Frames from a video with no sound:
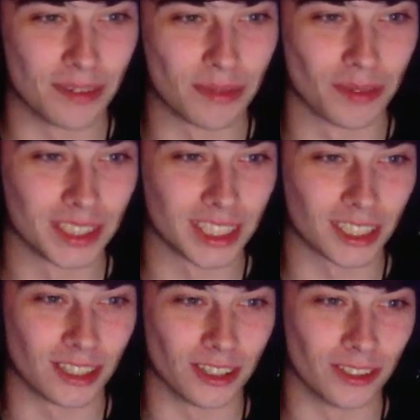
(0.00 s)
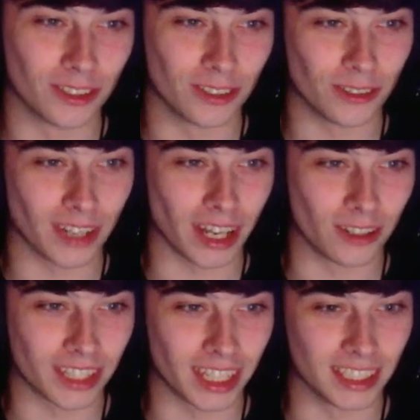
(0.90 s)
I promise to go all
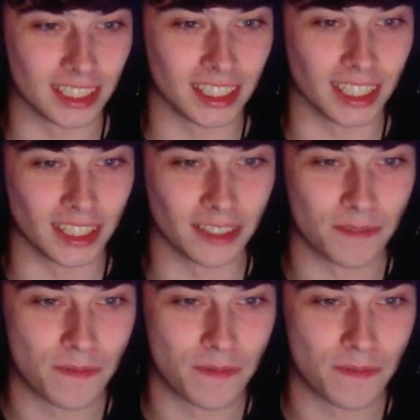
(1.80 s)
out again today.